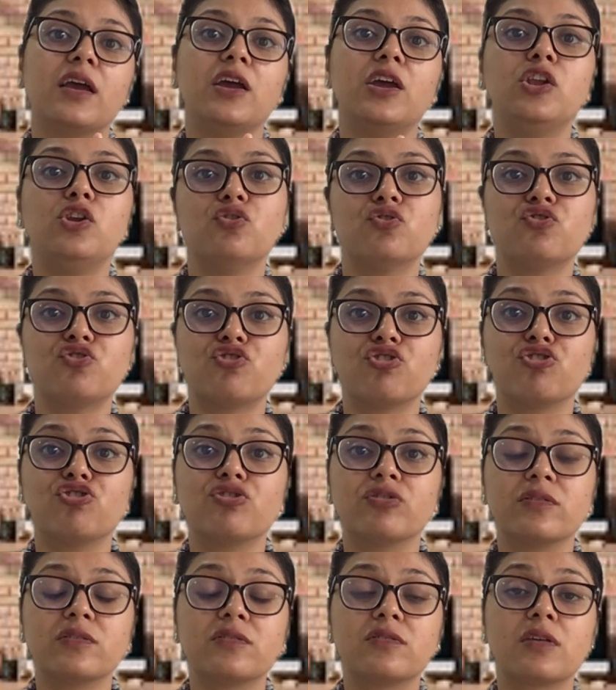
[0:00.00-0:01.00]

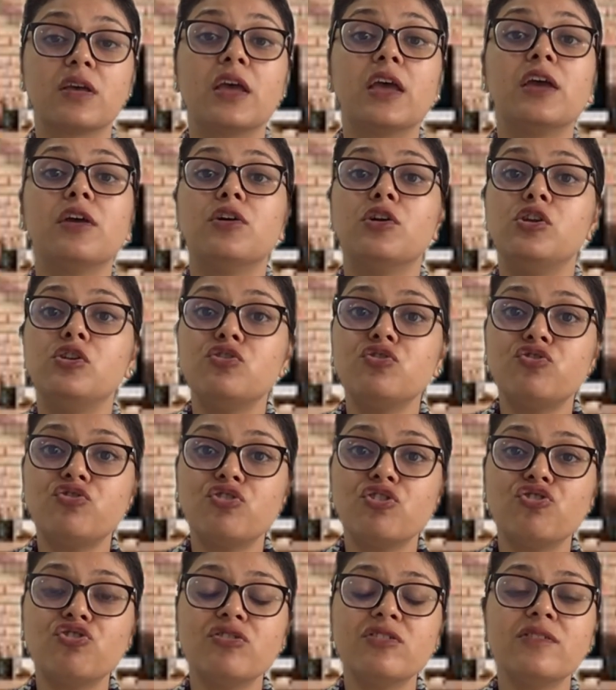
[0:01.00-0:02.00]
illustrations.
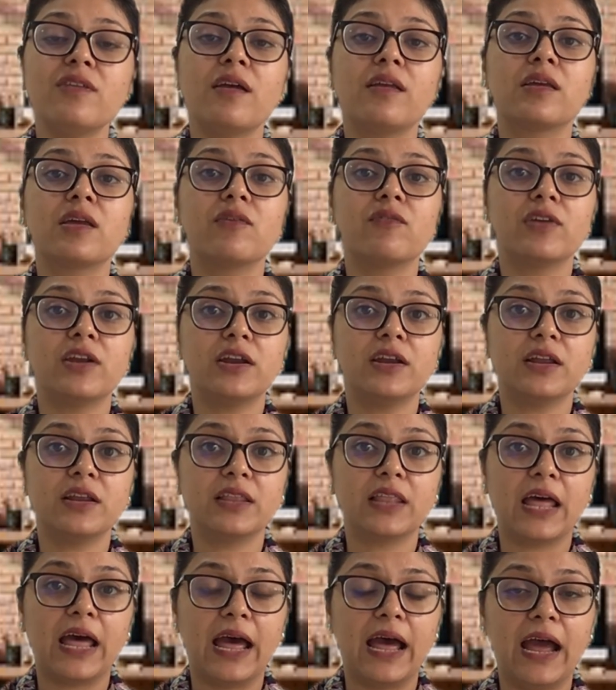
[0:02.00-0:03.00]
Illustrations are given under
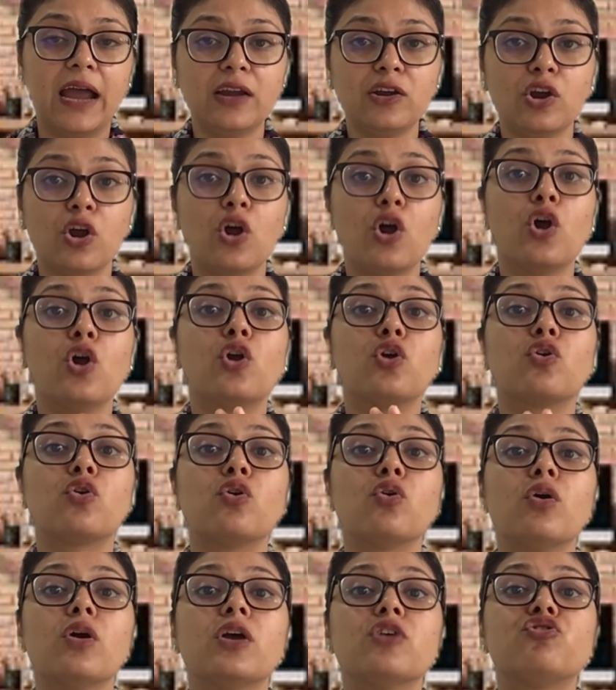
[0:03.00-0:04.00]
the act
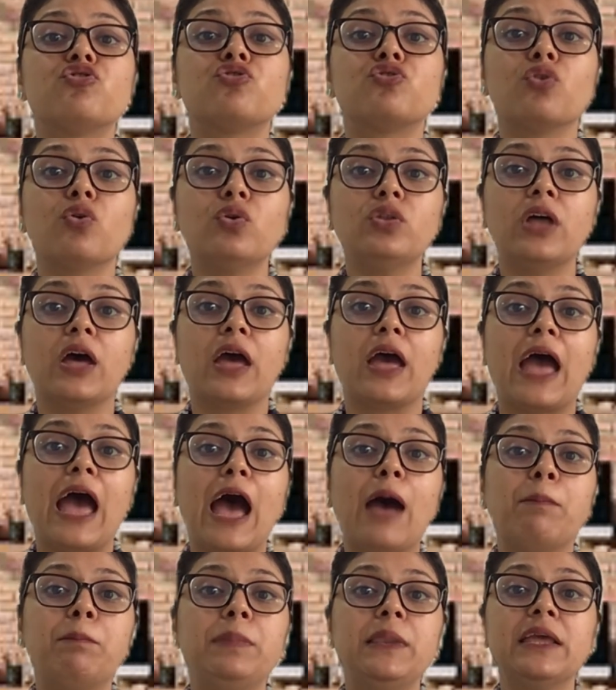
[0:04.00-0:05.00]
to show the
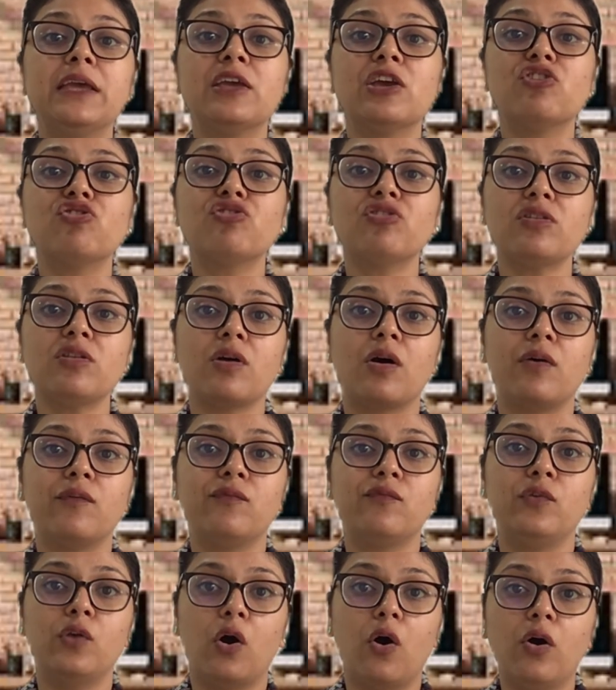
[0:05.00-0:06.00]
application
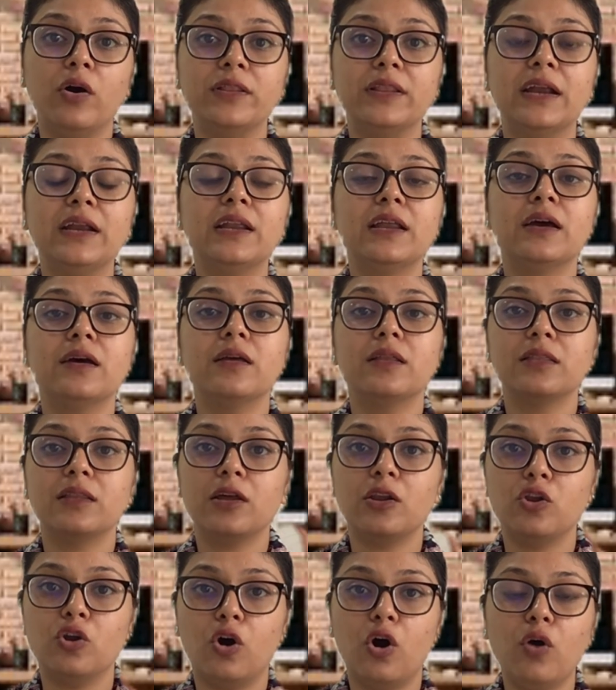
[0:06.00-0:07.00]
of law, that the
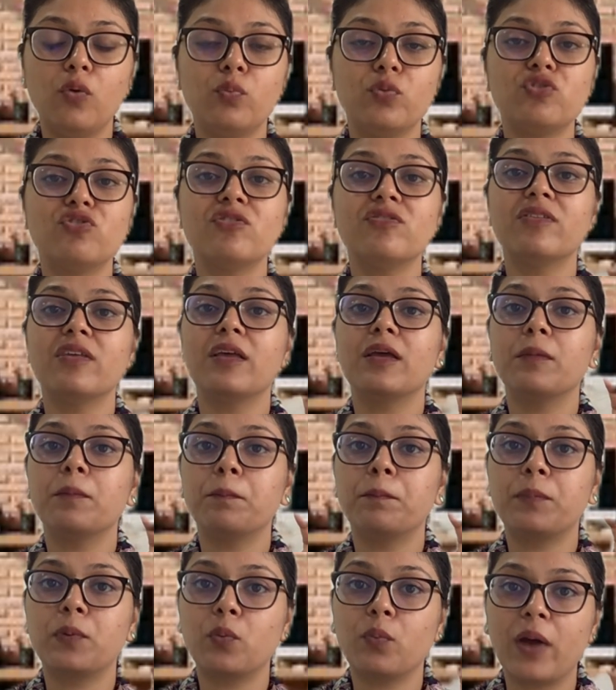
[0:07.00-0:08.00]
law which is
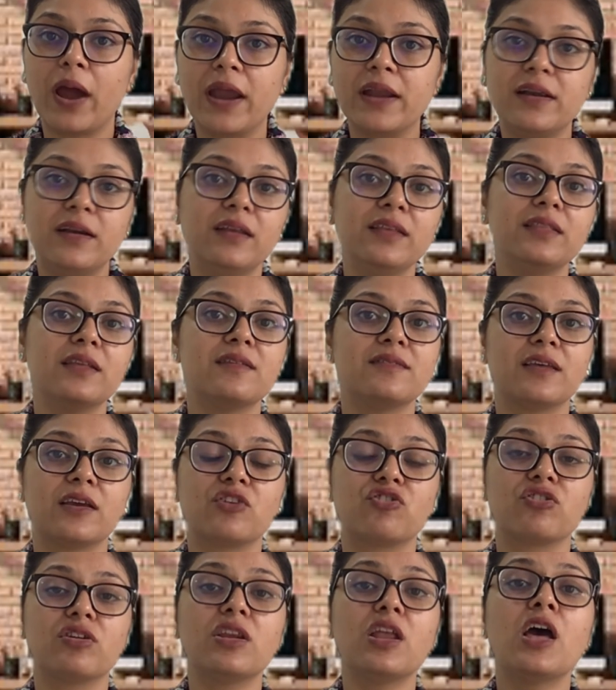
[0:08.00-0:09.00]
provided in the
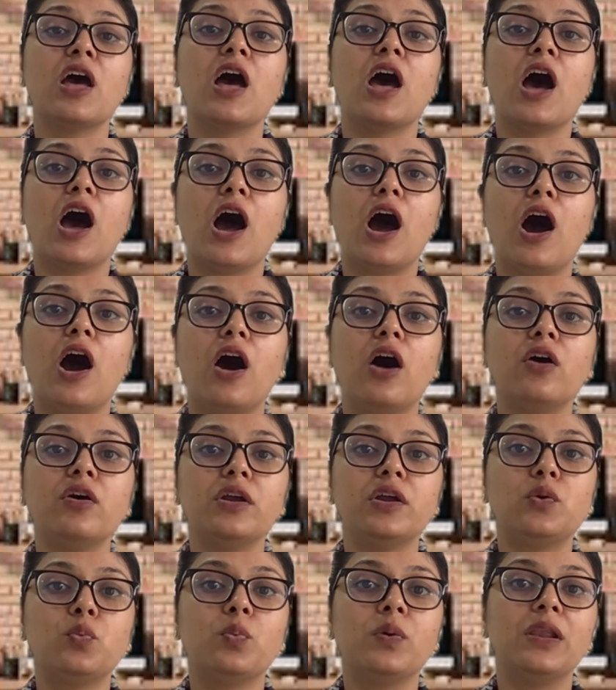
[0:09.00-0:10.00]
section, how
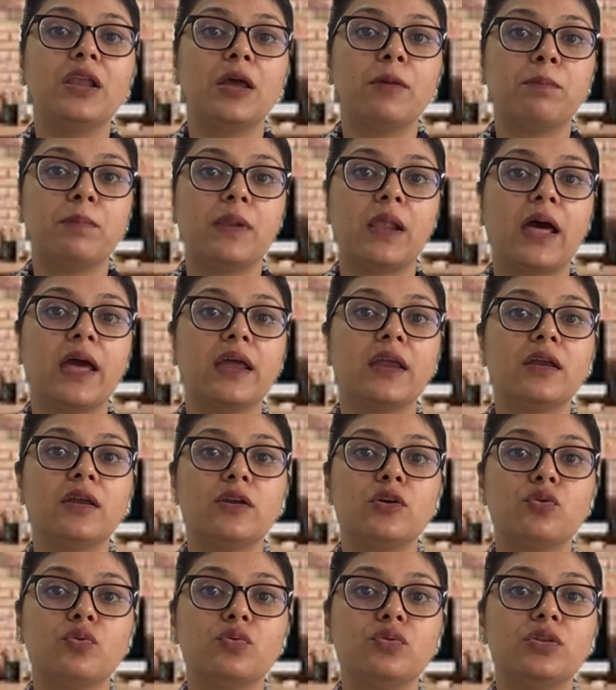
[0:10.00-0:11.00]
it will apply
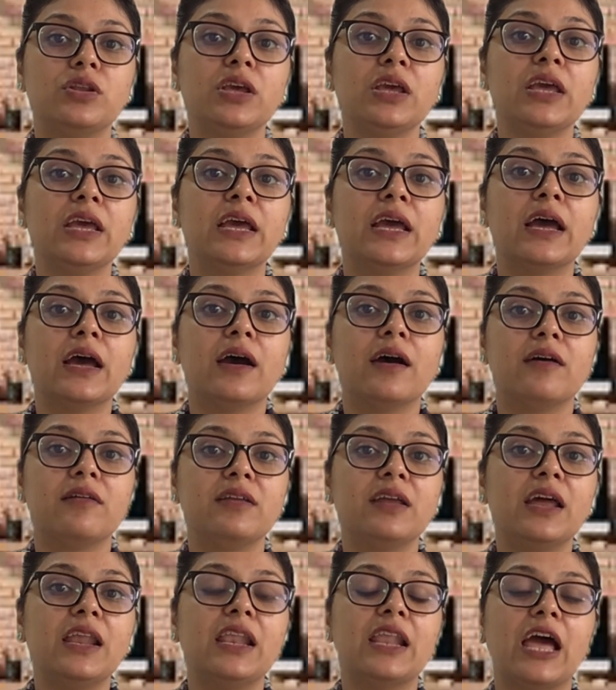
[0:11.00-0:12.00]
to the
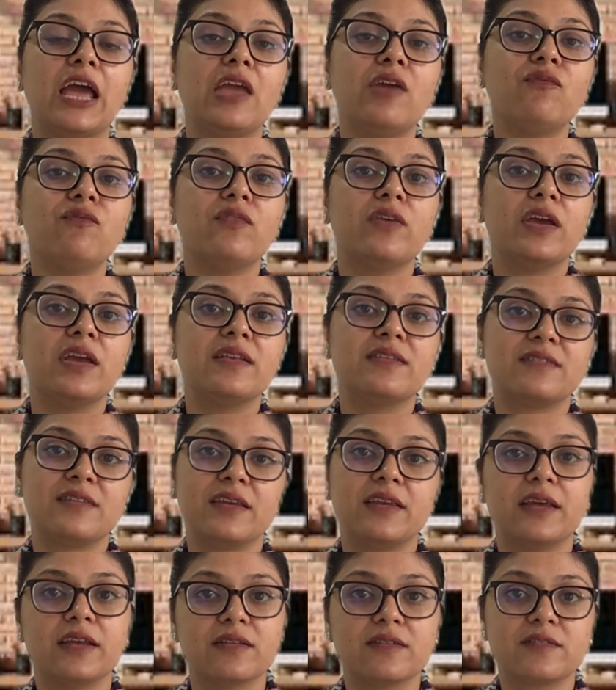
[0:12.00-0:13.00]
real life
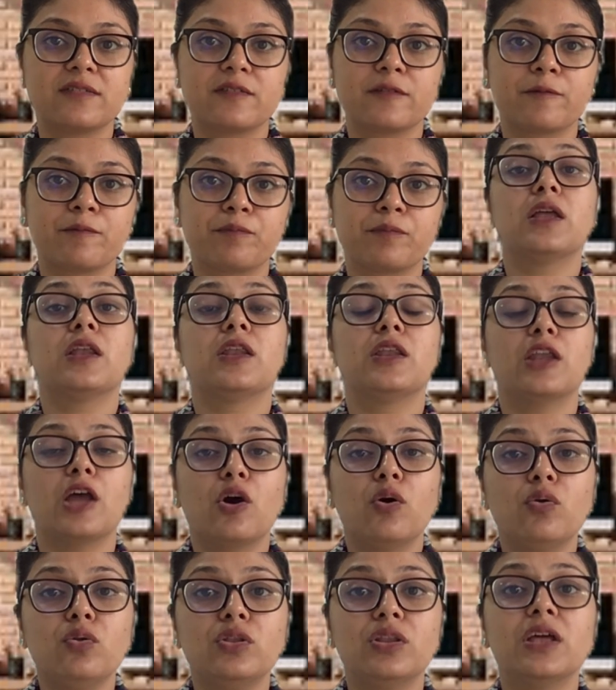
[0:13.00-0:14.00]
incidents. Now,
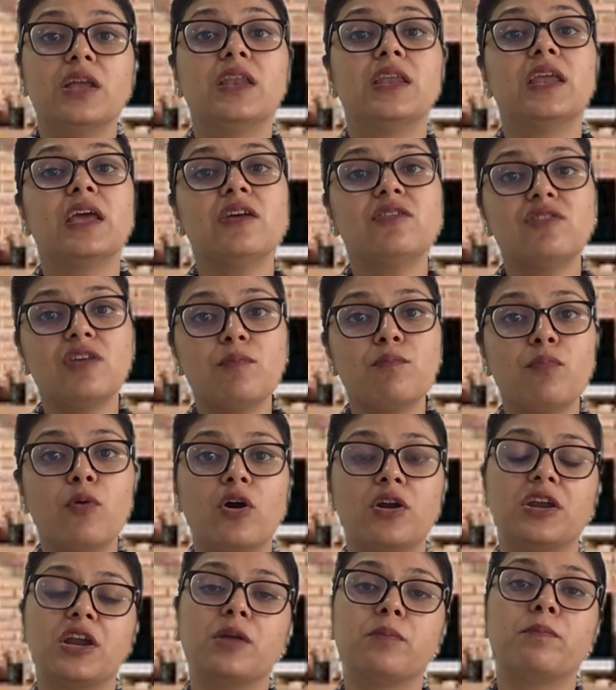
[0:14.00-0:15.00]
the next
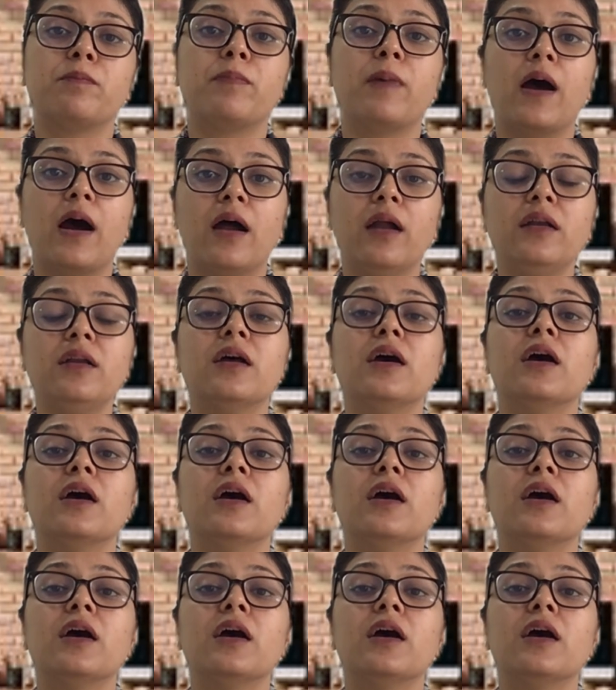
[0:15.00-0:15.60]
important part